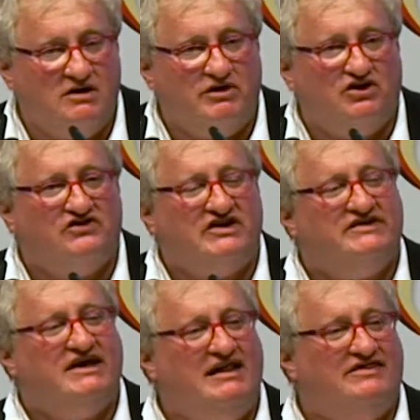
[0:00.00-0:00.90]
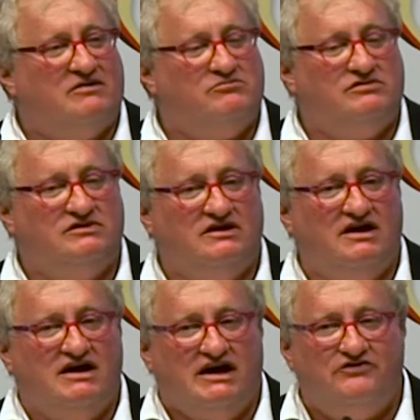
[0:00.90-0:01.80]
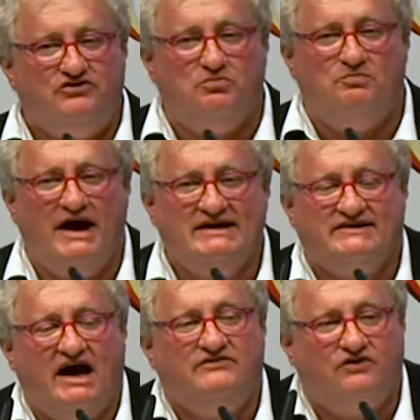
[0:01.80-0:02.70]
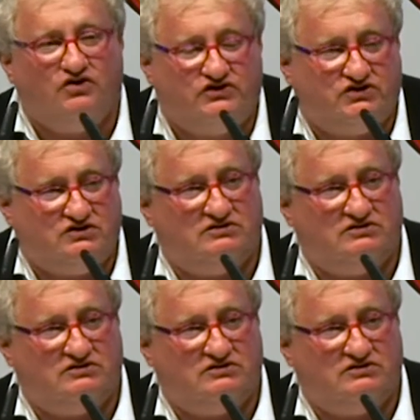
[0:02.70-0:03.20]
Because they tell them, if you pass that vote,